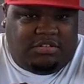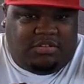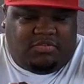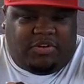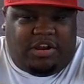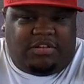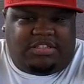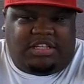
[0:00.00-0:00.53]
the
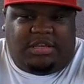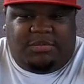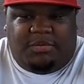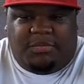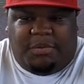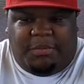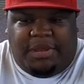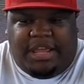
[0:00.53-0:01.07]
round table,
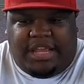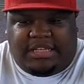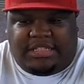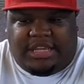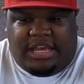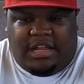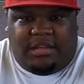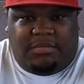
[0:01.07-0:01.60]
my man
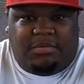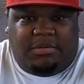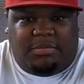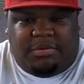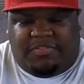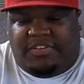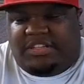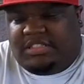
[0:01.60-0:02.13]

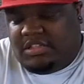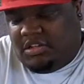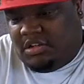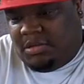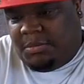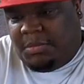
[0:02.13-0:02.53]
Excalibur, Professor